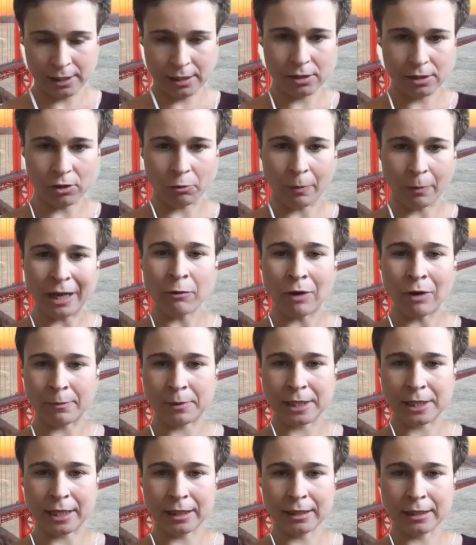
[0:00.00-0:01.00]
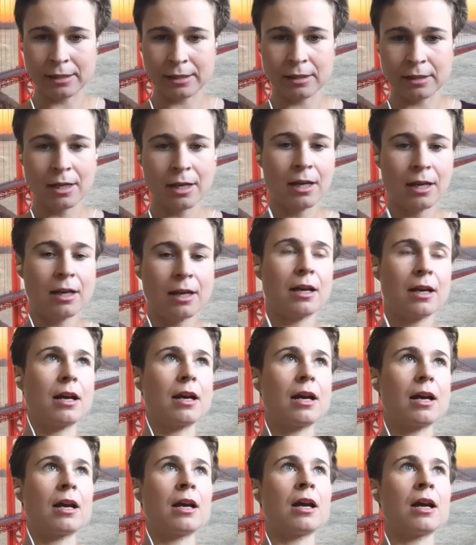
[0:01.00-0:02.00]
on my website,
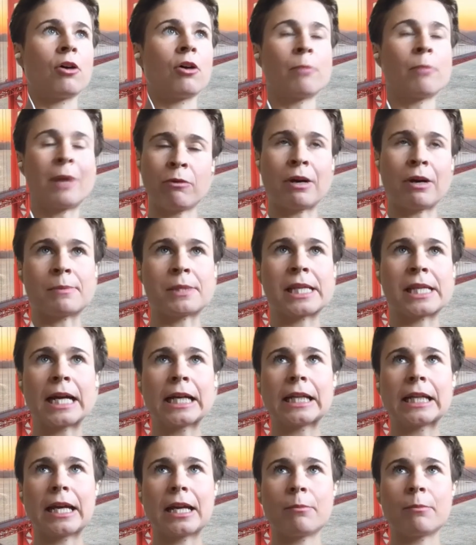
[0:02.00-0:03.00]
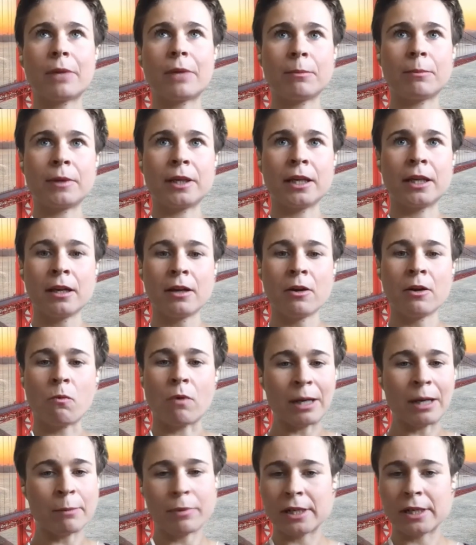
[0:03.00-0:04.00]
and maybe
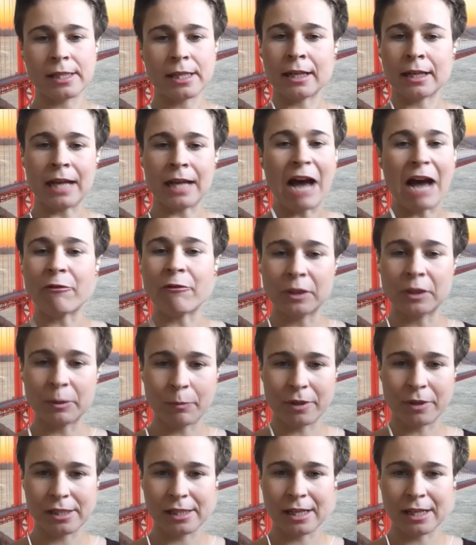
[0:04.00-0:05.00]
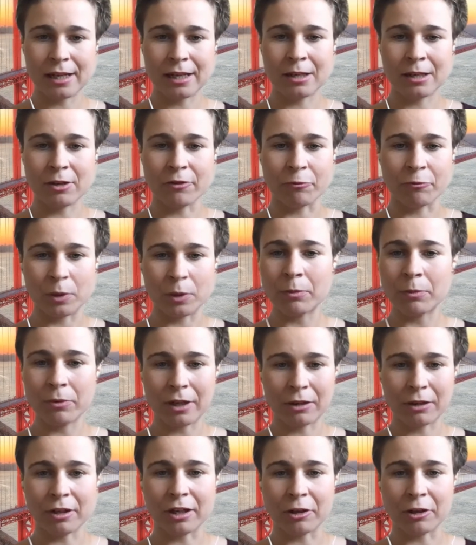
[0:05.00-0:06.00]
1%, half of the percent of people
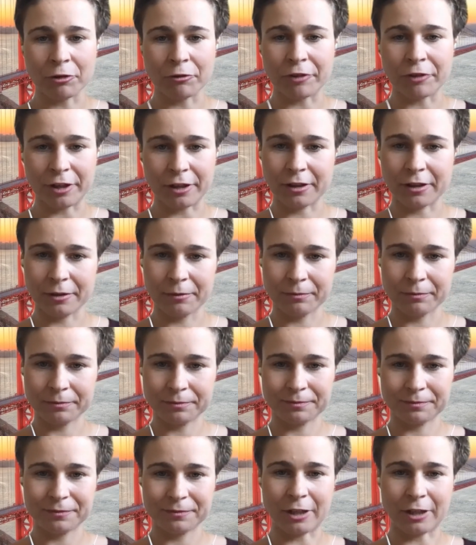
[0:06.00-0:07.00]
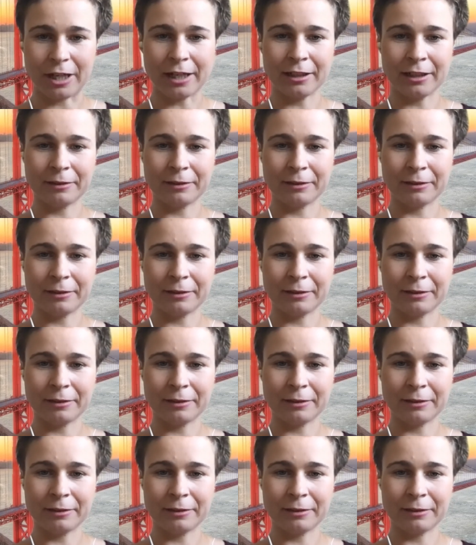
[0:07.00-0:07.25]
are going to convert, right?